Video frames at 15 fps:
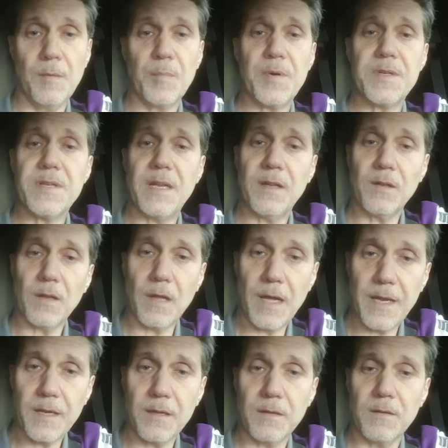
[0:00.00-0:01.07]
Pretend
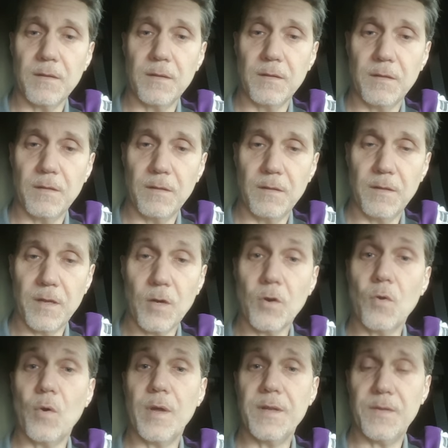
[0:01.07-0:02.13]
like they're
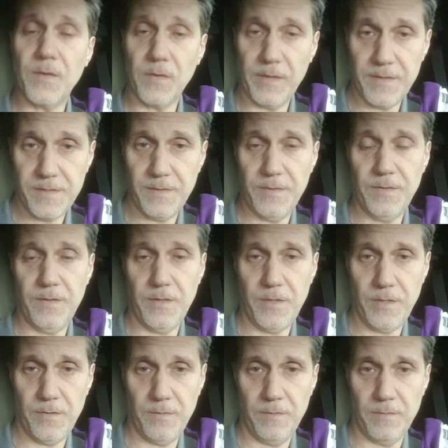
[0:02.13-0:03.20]
going to listen to
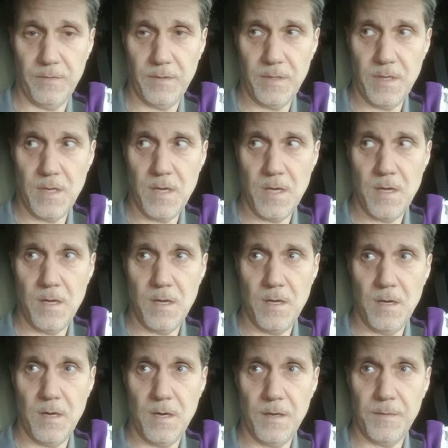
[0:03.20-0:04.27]
you
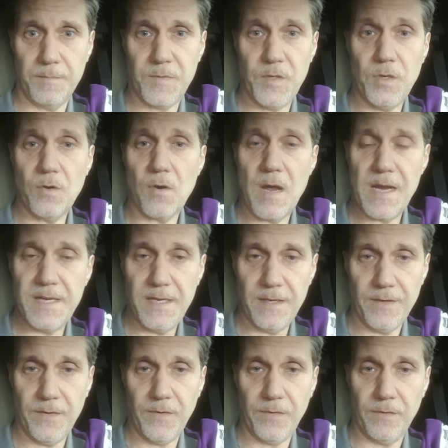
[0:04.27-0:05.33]
um, to your
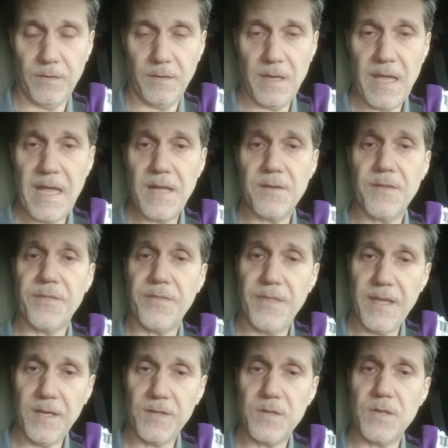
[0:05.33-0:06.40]
ideas and
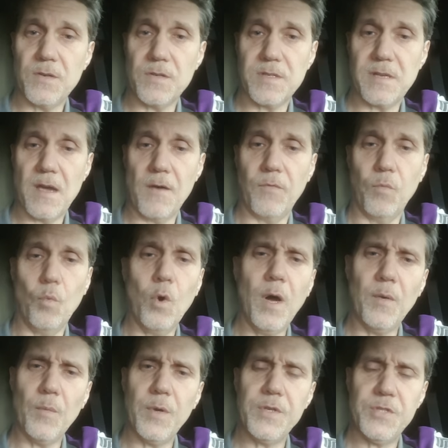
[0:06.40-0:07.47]
think to yourself,
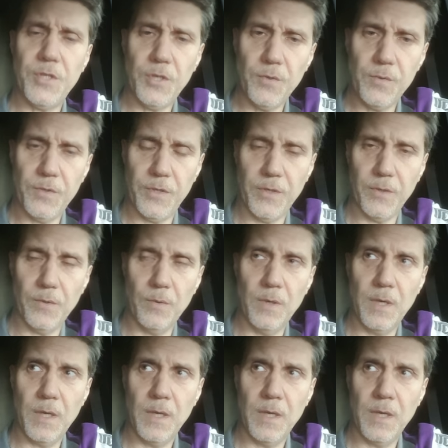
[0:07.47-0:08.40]
what would you do